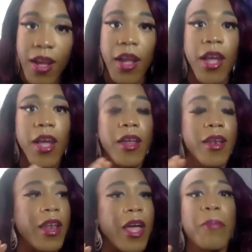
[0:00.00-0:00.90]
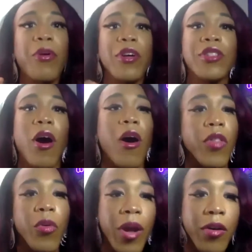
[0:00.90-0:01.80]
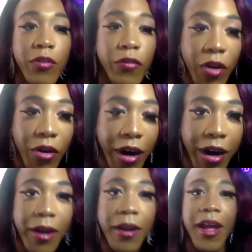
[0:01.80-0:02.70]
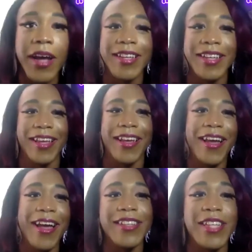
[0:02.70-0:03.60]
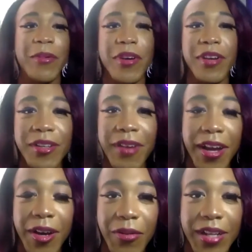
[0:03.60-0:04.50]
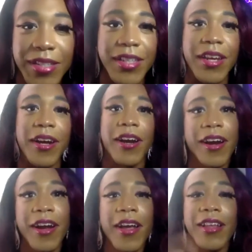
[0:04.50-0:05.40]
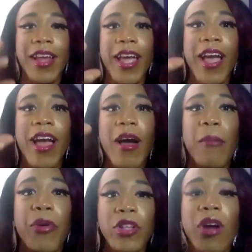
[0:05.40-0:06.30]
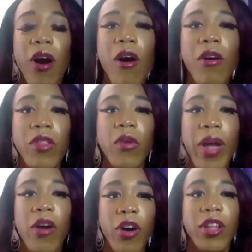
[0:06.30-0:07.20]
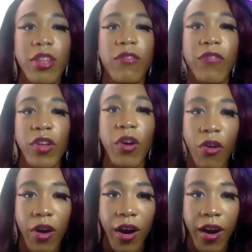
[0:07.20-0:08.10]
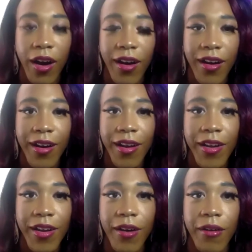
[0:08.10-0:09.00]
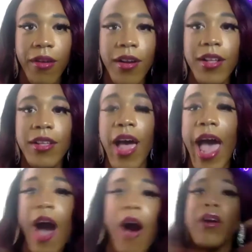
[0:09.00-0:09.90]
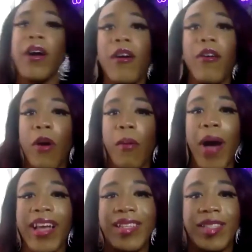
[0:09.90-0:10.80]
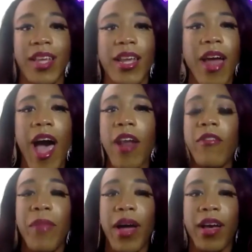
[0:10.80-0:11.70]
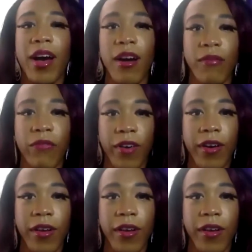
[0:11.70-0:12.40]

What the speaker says: and like pushed all the way on the floor, as I'm going to do Echo when I see her, like pushed all the way on the floor, you know, out of my seat, out of my comfort,